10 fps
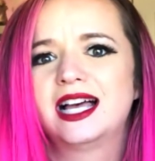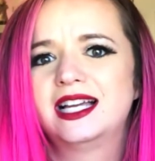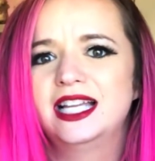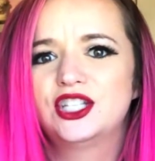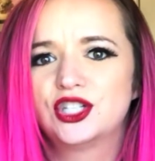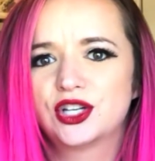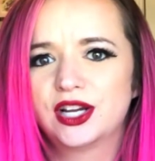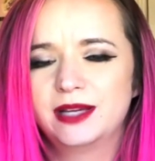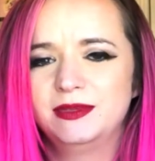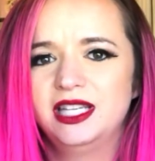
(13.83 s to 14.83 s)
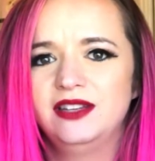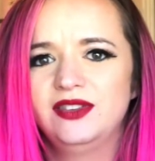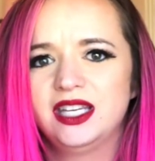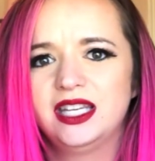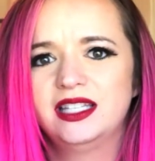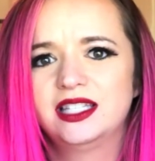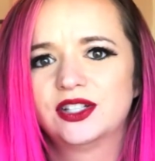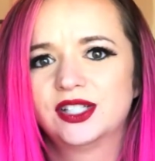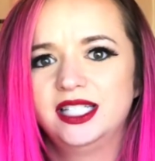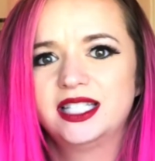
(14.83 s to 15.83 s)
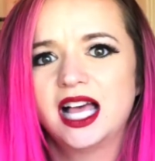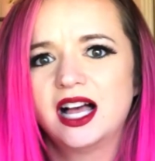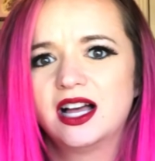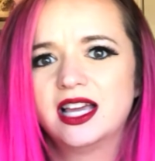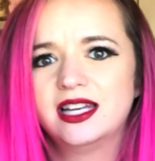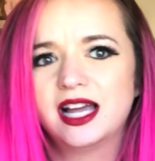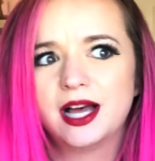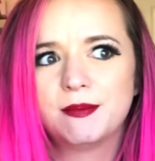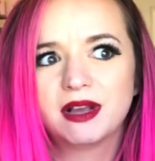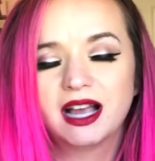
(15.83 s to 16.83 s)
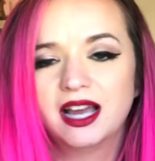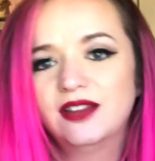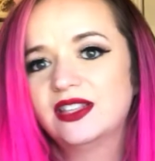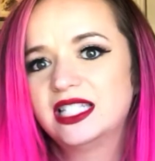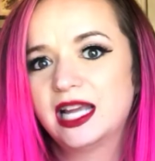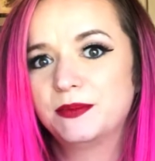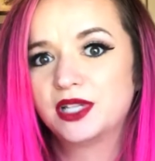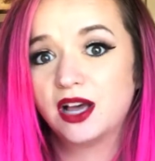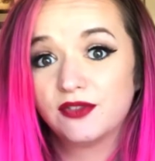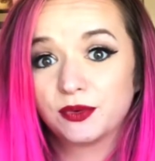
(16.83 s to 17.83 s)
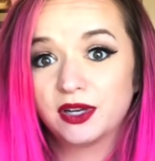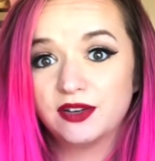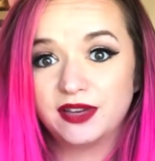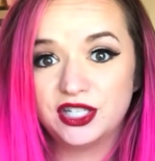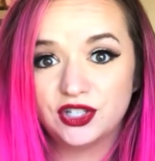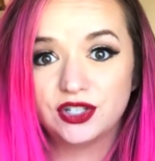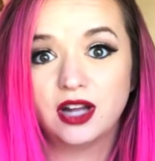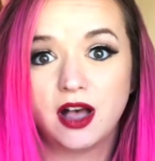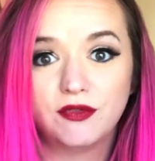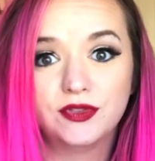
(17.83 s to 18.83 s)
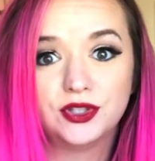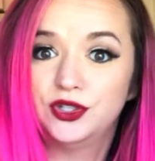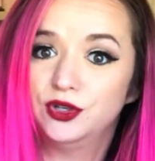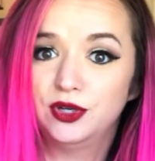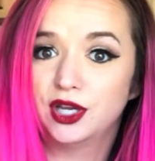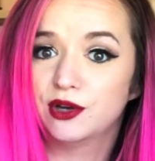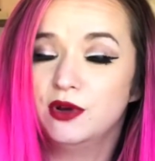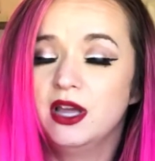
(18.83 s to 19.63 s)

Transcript: Instagram TV series on kind of the steps of the renovation of the studio.